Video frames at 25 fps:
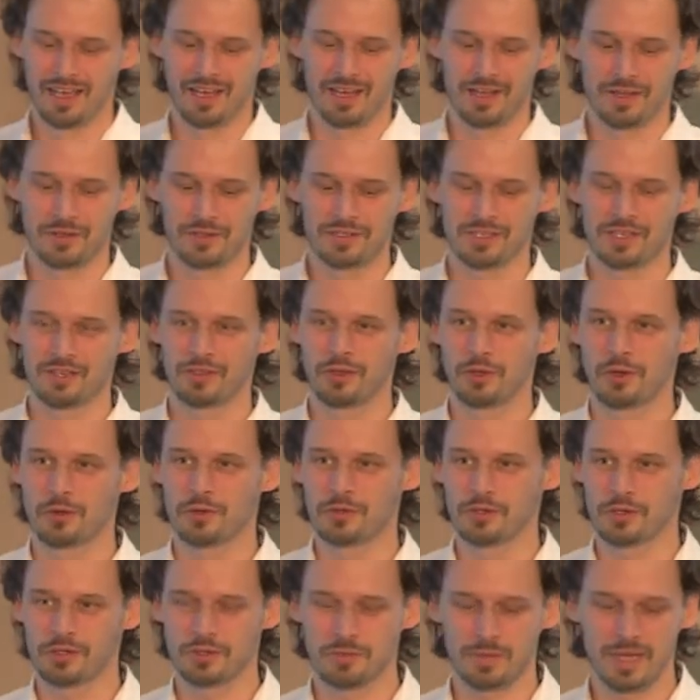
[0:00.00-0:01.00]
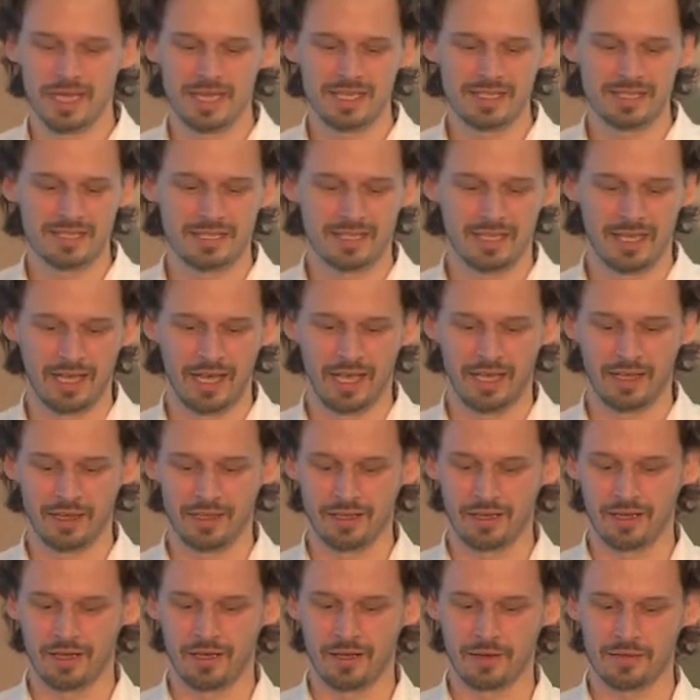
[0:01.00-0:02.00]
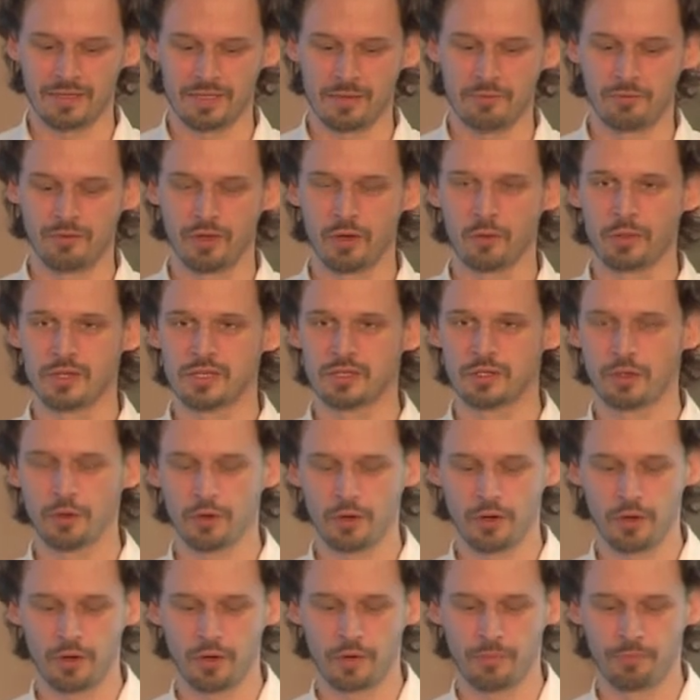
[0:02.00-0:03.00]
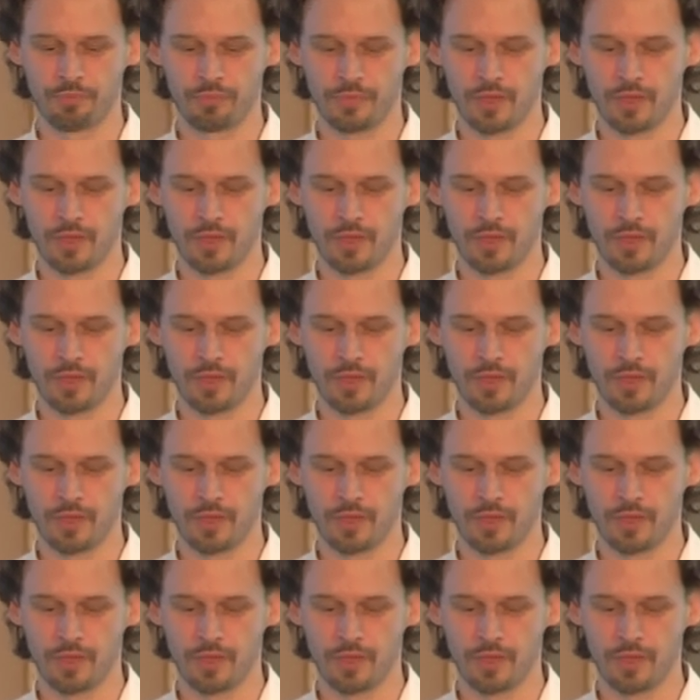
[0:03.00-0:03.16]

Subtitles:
using the user space, and same thing with Docker.